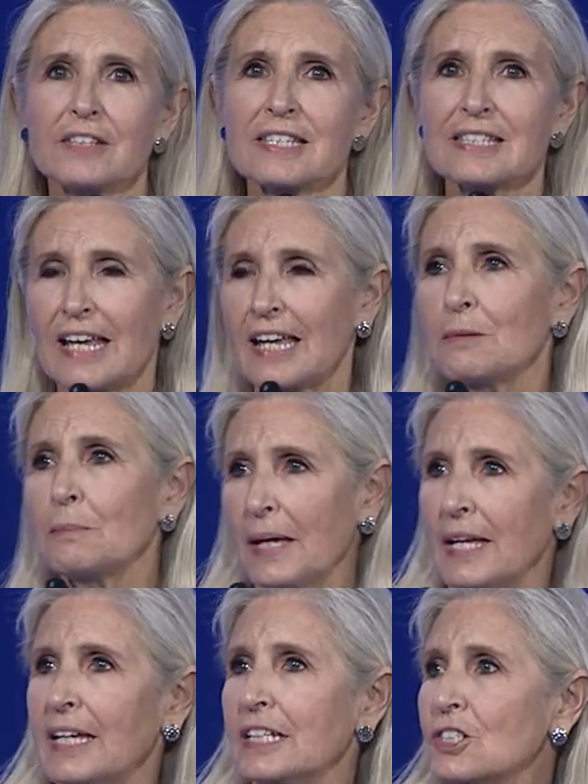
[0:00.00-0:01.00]
same
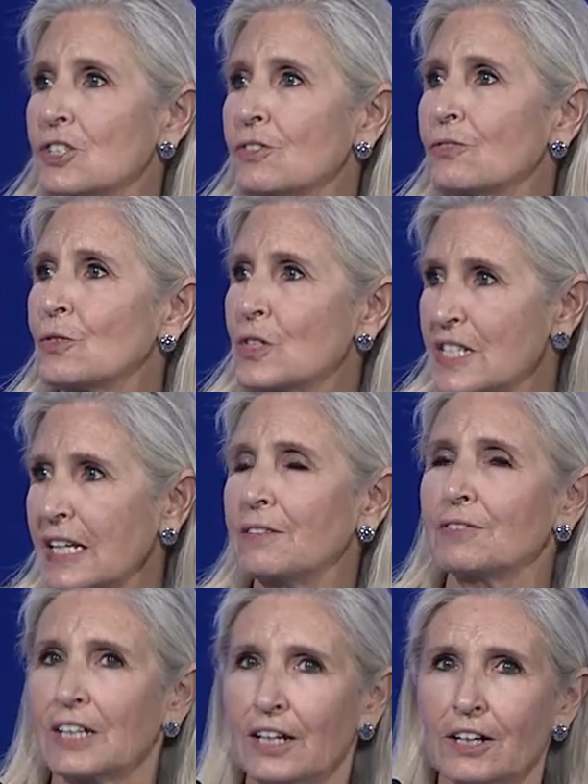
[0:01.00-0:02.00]
page for
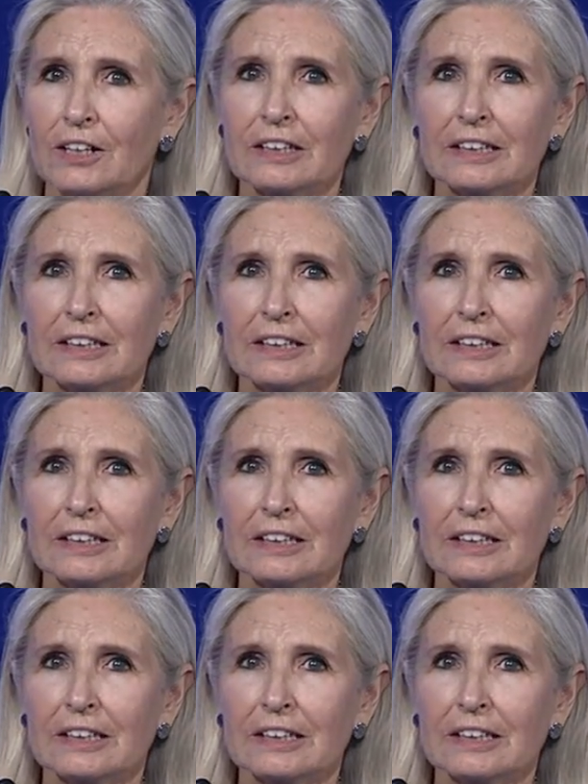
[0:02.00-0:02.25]
safe care.